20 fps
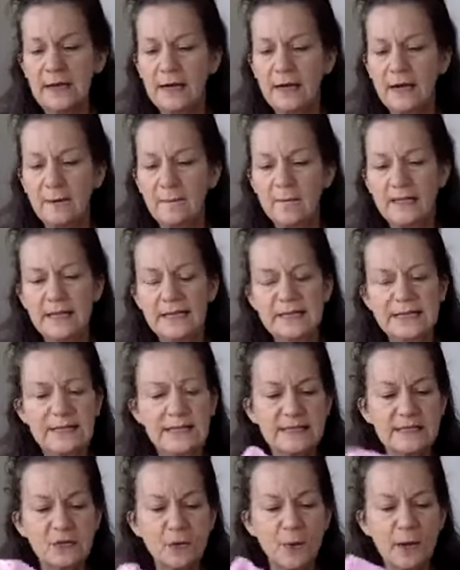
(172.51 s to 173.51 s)

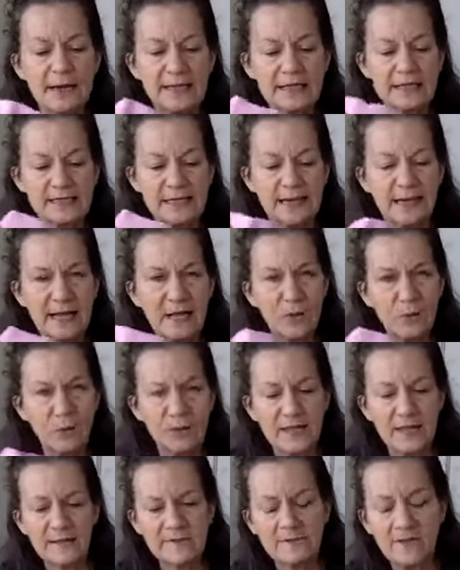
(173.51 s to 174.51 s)
It's quite a tight
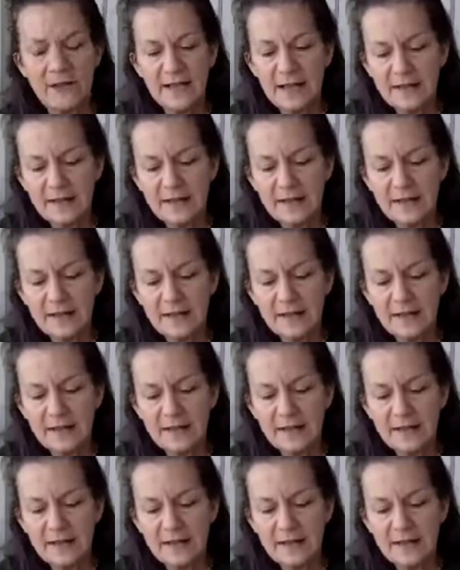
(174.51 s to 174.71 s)
weave.